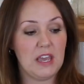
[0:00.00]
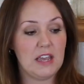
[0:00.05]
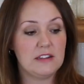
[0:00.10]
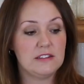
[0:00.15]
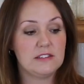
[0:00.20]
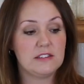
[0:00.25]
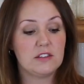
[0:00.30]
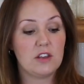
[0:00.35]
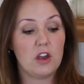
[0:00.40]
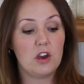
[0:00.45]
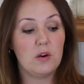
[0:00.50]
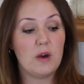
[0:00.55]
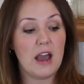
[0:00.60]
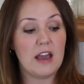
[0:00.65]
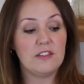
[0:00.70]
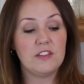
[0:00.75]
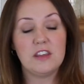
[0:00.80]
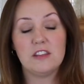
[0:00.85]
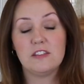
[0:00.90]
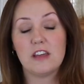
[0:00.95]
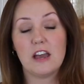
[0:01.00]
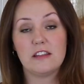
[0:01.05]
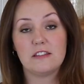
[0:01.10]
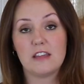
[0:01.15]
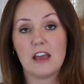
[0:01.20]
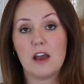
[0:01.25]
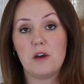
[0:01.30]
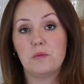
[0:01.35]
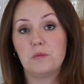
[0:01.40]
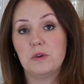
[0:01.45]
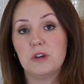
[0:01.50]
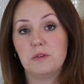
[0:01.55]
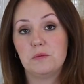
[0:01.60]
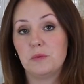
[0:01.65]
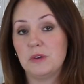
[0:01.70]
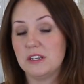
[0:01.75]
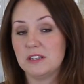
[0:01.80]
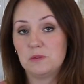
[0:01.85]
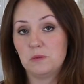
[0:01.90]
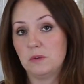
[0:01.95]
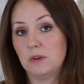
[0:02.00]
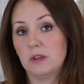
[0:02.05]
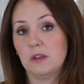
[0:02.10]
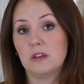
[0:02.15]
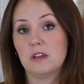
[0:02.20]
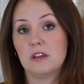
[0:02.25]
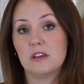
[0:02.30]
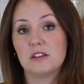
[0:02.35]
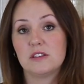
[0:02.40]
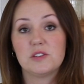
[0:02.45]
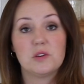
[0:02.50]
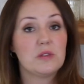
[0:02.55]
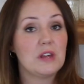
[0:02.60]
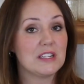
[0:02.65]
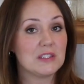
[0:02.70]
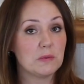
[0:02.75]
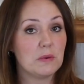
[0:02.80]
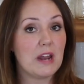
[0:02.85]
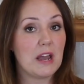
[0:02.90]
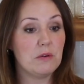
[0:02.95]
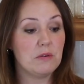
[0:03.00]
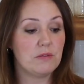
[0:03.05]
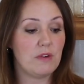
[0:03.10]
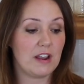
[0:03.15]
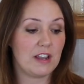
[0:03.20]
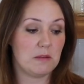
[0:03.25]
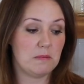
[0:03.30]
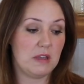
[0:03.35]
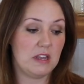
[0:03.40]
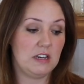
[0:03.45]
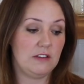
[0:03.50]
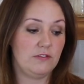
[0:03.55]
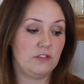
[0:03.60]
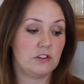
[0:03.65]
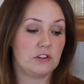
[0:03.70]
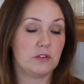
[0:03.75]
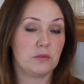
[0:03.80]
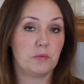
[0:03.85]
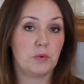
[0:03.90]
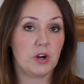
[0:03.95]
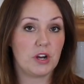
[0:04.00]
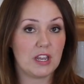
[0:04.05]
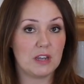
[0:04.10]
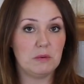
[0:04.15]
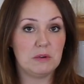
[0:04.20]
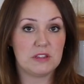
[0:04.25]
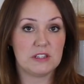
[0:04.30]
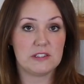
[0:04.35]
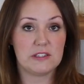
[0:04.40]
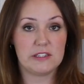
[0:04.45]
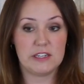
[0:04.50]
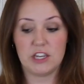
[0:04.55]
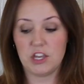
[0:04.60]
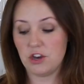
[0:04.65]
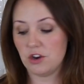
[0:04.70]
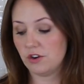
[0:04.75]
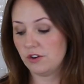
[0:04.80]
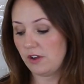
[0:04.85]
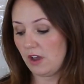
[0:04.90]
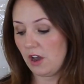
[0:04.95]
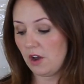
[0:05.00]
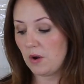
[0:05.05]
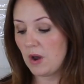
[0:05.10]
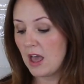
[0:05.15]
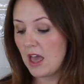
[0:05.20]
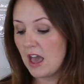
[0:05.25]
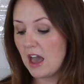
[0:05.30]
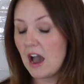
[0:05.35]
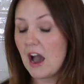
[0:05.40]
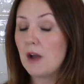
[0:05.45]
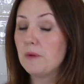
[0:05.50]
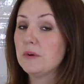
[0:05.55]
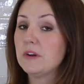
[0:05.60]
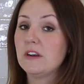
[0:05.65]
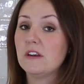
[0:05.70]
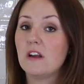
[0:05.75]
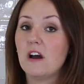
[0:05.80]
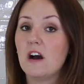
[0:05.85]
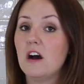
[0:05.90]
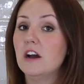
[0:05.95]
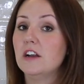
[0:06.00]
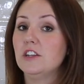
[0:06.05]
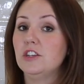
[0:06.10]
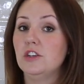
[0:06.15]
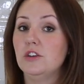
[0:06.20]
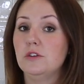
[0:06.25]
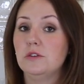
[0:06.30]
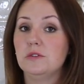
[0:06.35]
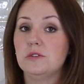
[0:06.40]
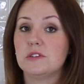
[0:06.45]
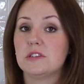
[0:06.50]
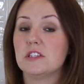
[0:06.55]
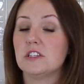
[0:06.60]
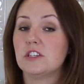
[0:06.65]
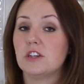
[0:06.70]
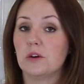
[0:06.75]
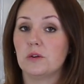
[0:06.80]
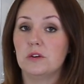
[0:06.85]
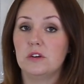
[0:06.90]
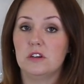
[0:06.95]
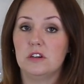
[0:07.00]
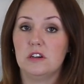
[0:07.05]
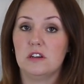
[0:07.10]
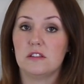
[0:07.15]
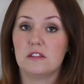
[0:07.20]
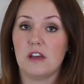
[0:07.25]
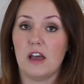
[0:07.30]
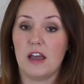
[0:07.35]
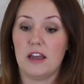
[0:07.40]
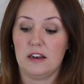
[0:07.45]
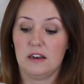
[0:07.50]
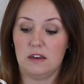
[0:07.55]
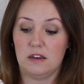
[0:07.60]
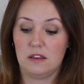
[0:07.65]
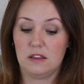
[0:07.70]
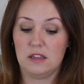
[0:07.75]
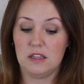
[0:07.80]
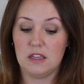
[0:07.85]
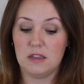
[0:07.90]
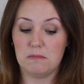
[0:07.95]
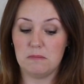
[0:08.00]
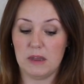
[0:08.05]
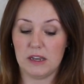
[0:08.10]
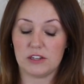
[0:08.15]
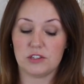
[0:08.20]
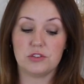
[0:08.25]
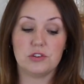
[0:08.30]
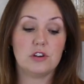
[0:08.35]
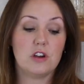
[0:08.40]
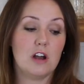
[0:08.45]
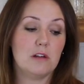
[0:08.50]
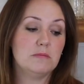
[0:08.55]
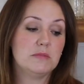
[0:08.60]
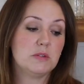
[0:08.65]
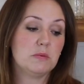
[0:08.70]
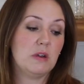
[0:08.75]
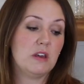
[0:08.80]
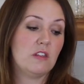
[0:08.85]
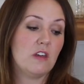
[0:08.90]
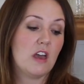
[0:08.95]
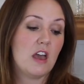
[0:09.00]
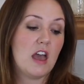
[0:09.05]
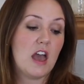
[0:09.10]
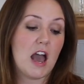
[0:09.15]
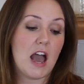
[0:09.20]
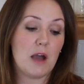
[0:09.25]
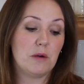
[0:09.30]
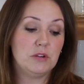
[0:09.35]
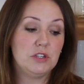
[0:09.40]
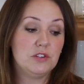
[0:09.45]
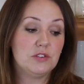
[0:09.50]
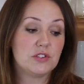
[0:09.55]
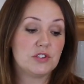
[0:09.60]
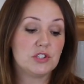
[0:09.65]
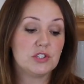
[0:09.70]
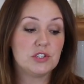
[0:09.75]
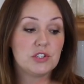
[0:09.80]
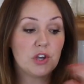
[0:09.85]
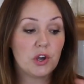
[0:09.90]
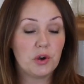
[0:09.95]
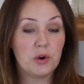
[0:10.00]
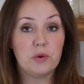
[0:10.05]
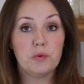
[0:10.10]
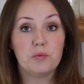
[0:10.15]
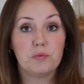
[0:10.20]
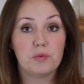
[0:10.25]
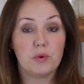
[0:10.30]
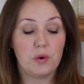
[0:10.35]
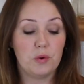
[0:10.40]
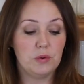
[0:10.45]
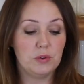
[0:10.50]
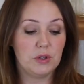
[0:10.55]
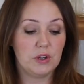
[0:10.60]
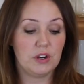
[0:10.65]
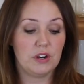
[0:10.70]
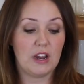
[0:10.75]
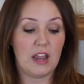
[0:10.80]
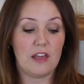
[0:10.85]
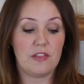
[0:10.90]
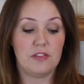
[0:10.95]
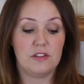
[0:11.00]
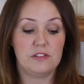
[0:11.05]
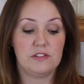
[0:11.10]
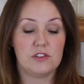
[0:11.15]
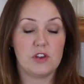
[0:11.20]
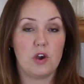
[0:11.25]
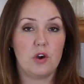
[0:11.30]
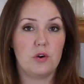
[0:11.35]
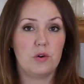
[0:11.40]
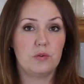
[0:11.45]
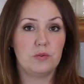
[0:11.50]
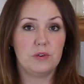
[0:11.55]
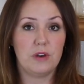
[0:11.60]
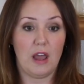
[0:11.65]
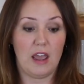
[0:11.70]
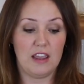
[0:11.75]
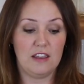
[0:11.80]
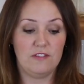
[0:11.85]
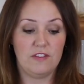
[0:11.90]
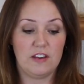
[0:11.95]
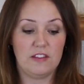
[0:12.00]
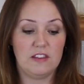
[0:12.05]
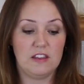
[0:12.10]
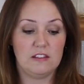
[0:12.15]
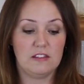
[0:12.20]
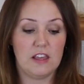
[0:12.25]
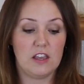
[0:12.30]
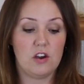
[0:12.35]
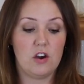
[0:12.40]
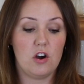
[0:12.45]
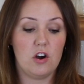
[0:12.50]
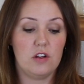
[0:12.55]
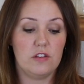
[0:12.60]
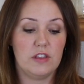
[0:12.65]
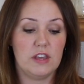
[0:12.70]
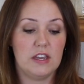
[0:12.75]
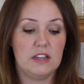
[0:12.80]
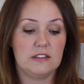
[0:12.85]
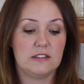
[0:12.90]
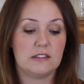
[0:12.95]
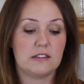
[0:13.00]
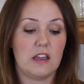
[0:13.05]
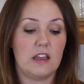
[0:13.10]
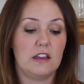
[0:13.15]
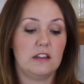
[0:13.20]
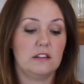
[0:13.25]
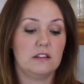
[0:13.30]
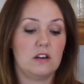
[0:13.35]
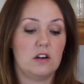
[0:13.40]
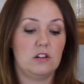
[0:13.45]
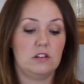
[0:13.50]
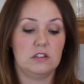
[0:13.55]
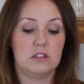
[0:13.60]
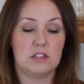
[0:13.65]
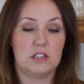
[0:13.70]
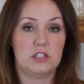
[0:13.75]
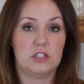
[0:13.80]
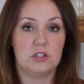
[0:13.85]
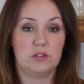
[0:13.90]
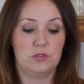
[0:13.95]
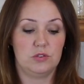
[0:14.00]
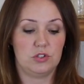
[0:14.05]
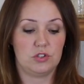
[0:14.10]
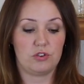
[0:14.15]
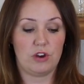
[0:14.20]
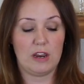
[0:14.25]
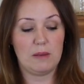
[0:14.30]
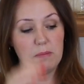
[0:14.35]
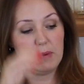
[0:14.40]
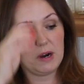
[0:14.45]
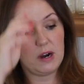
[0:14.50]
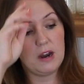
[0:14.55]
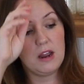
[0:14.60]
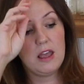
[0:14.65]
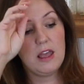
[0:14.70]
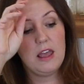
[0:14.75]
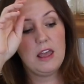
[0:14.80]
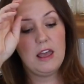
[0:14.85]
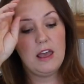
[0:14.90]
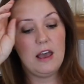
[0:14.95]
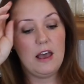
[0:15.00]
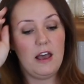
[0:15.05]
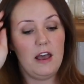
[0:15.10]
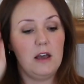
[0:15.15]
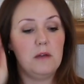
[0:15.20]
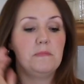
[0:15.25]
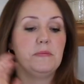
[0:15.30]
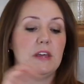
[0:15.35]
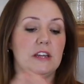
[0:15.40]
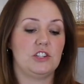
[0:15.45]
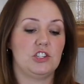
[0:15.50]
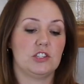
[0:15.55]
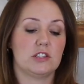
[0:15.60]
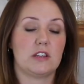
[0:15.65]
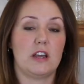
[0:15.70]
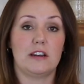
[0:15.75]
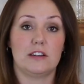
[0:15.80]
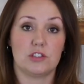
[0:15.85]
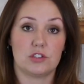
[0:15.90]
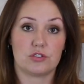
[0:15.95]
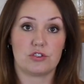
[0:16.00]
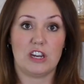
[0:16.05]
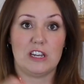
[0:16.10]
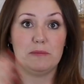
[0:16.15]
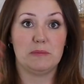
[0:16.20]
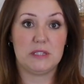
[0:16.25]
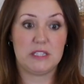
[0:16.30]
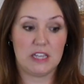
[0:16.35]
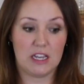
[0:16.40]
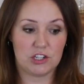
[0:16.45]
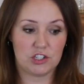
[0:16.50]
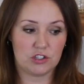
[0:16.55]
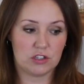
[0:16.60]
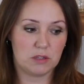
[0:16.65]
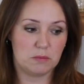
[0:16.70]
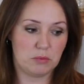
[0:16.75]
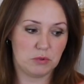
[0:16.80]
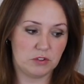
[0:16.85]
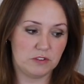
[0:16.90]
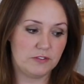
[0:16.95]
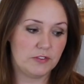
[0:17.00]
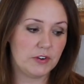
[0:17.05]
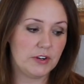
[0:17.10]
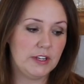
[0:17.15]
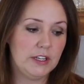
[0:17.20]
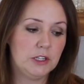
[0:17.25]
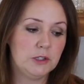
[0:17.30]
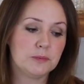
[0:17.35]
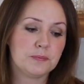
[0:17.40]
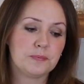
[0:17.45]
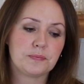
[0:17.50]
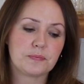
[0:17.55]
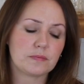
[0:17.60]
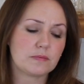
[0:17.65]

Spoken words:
And so I think so that's what I would recommend. If you're working with a stickier dough, I would not use the dough hook that the mixer comes with. I would use the dough roller and the dough knife, I think they call this. I would call it the dough scraper, that just kind of scrapes the edge of the bowl for you.